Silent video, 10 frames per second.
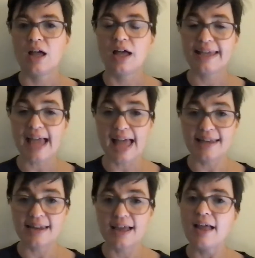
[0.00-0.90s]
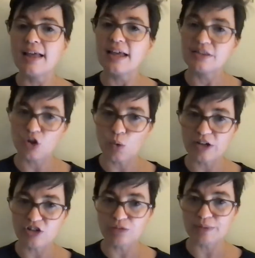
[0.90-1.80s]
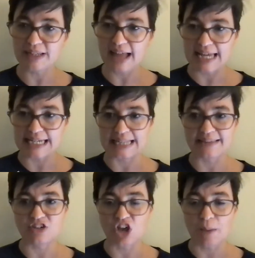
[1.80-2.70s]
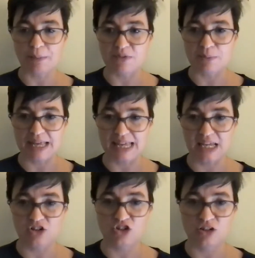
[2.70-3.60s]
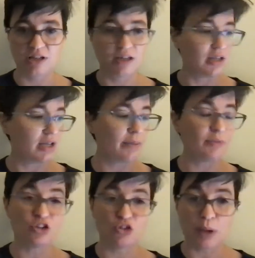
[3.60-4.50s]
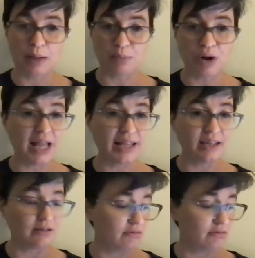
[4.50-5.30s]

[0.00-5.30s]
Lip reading: Again, it's going to read the heading at the top of the page. I'm going to swipe right.